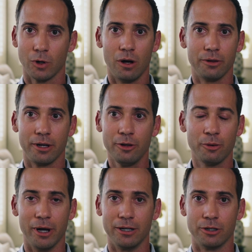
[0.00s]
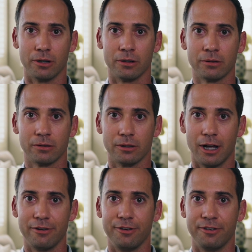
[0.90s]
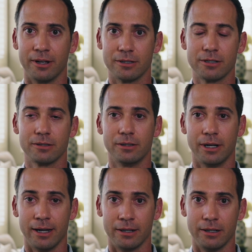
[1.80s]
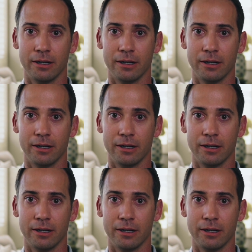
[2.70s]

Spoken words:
all the other major life events. And